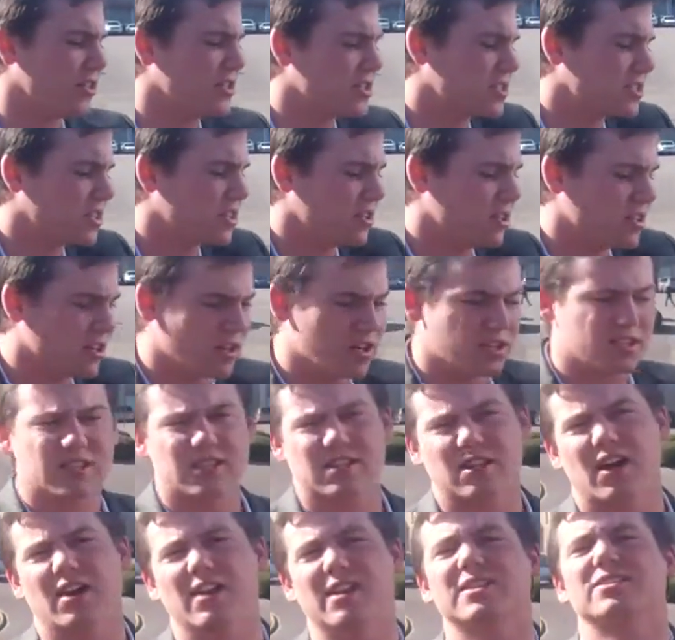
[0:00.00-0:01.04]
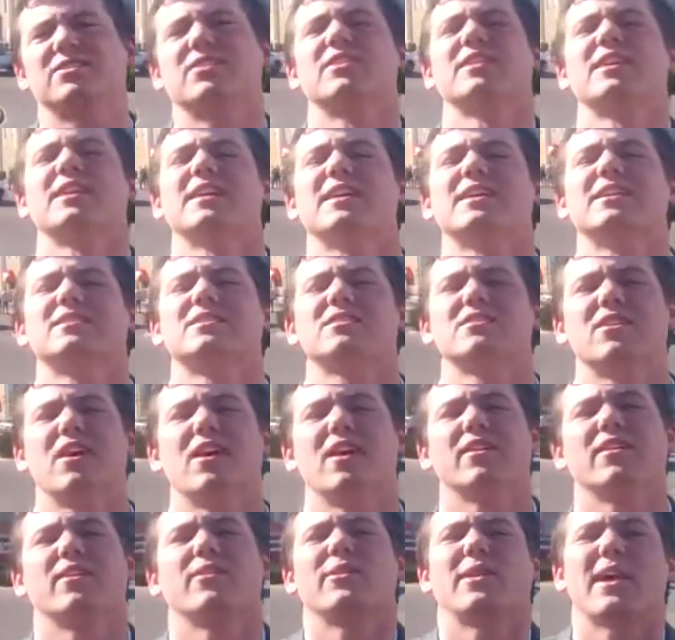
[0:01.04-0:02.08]
this Sonata, that's on any
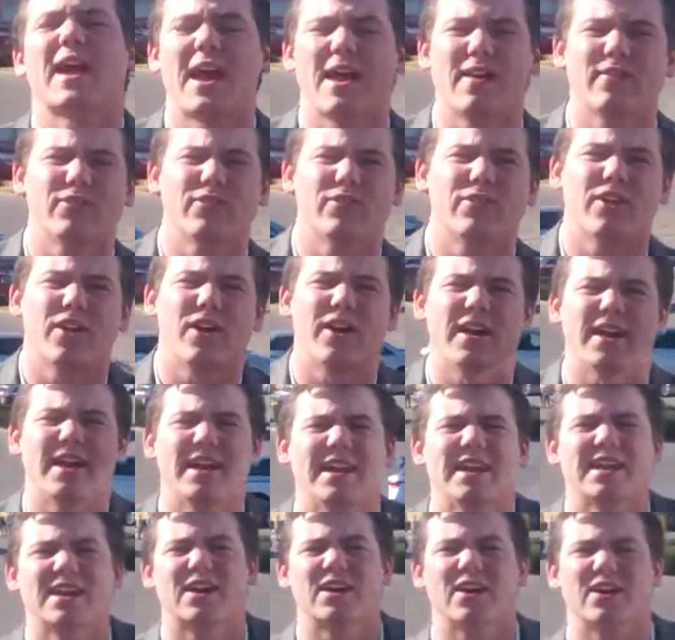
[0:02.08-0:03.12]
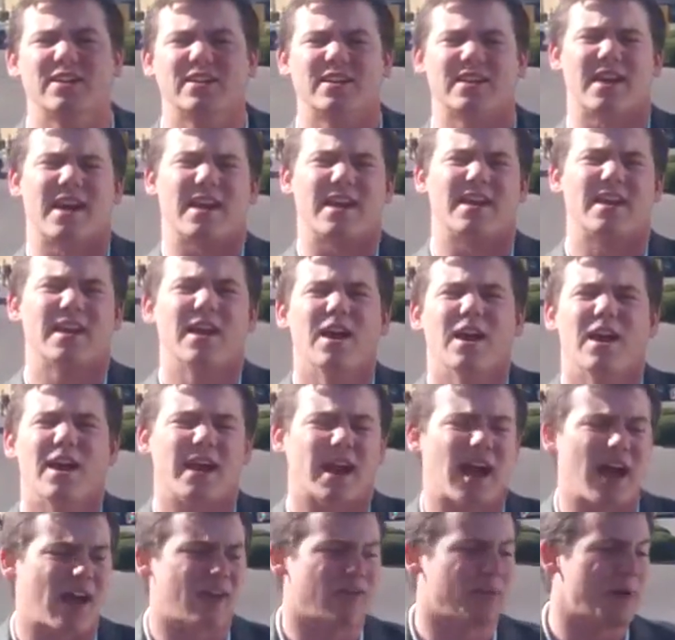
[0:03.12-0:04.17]
Sonata we have on the lot, any Hyundai. And
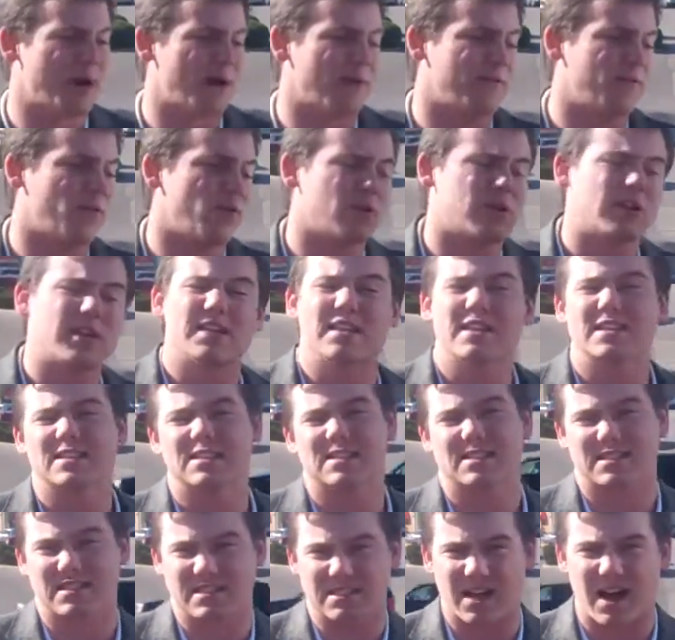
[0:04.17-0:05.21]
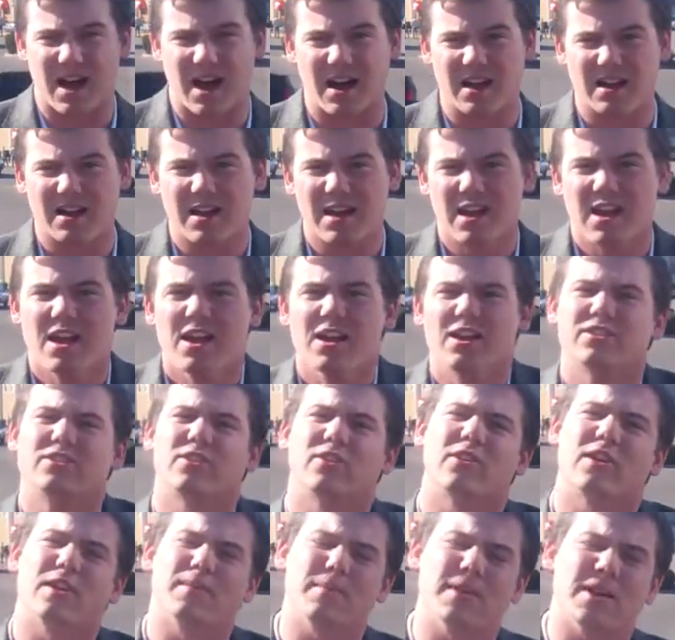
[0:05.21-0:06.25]
I have about 40 of these in stock.
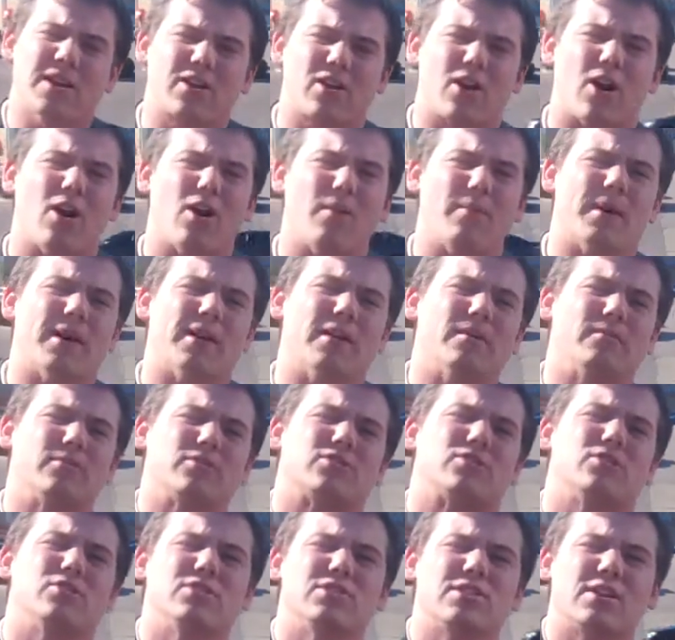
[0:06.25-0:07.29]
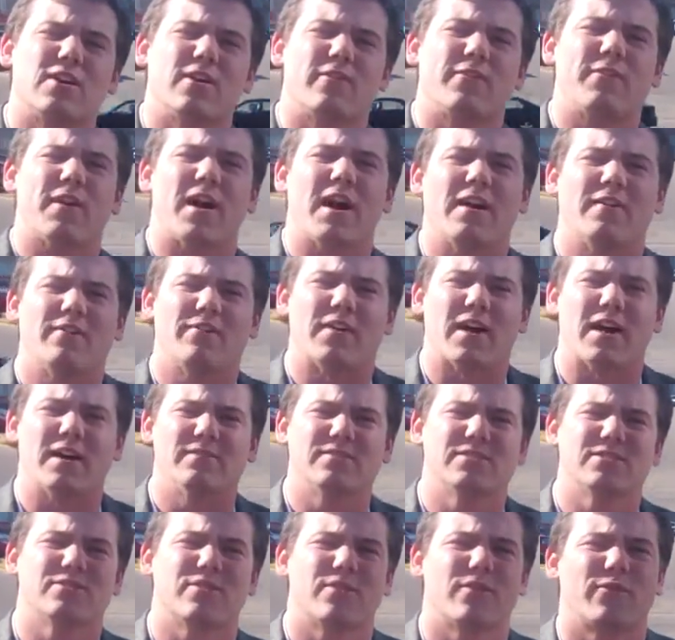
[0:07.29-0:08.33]
So give me a call. My number is
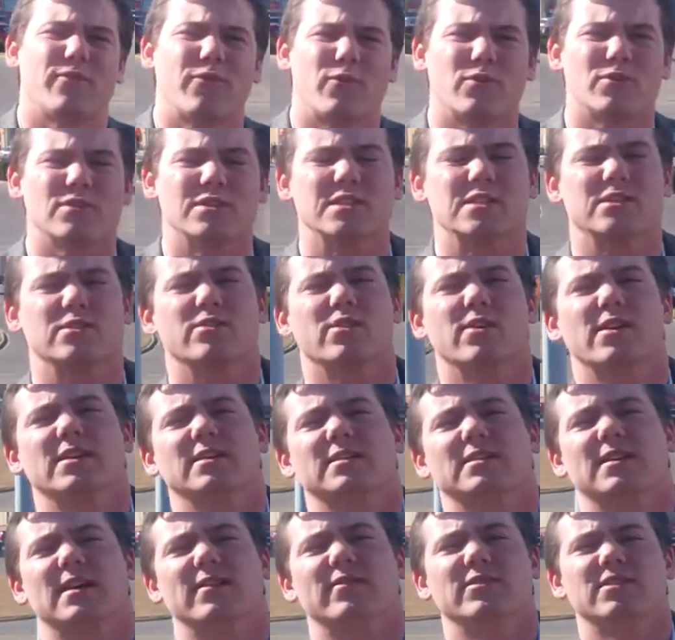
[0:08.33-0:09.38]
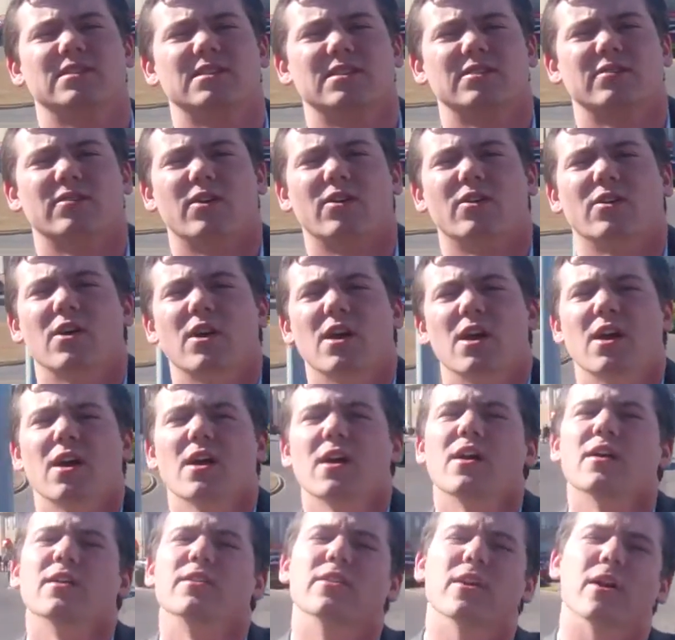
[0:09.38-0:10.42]
205-504-0870.
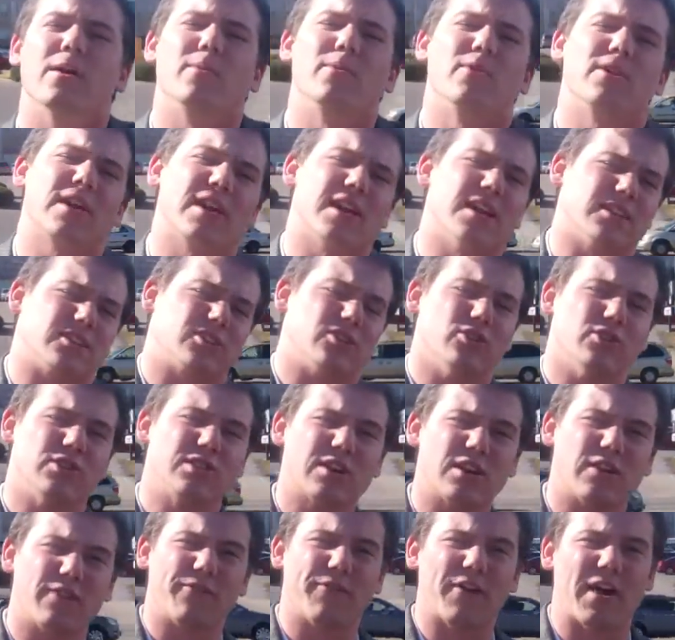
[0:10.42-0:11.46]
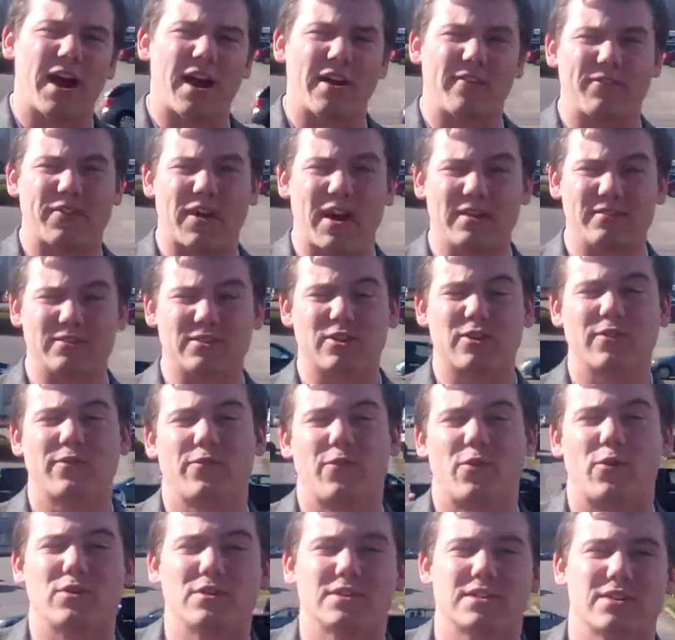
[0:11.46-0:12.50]
Number again is
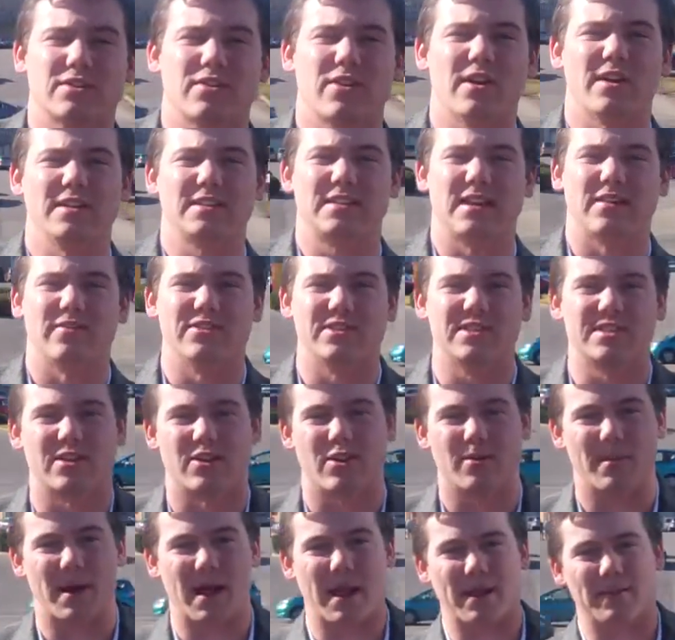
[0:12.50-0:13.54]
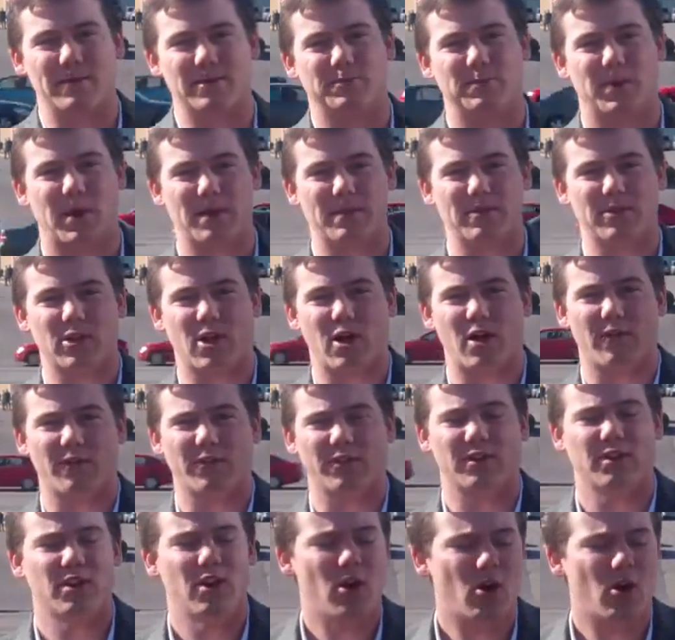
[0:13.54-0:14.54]
205-504-0870. My name is Blake McLaughlin.